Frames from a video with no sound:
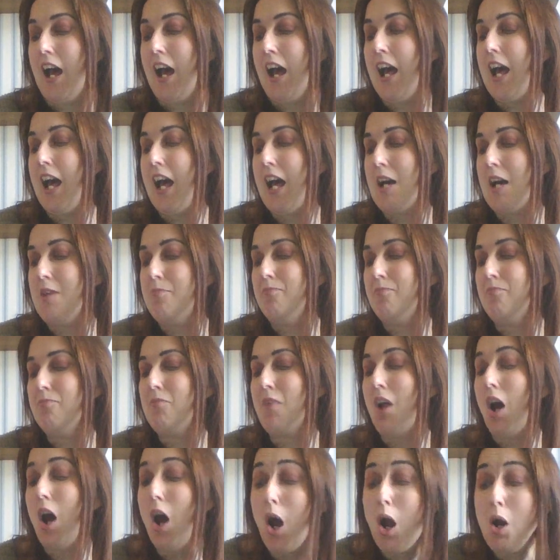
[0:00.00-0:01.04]
um,
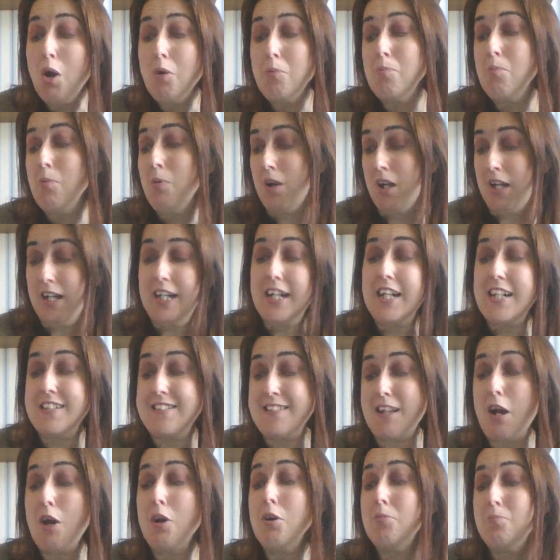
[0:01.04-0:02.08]
op uh,
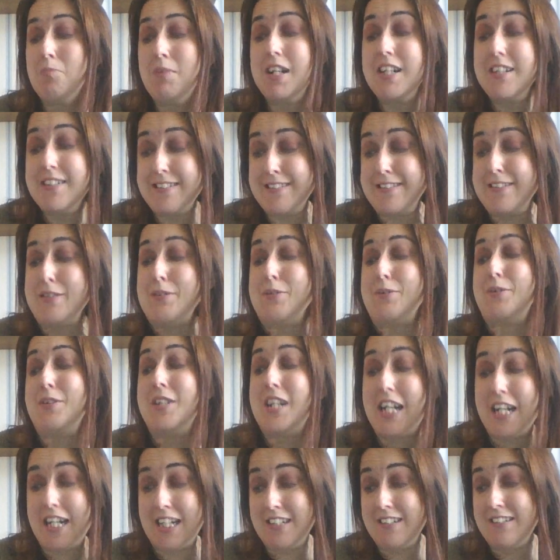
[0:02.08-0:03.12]
is opening soon
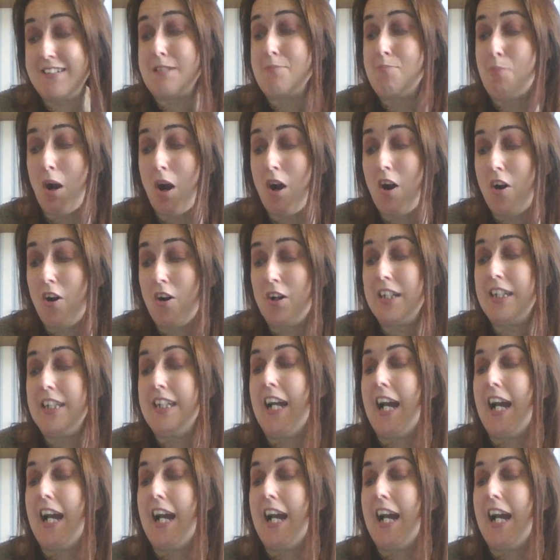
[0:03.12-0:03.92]
in Dubai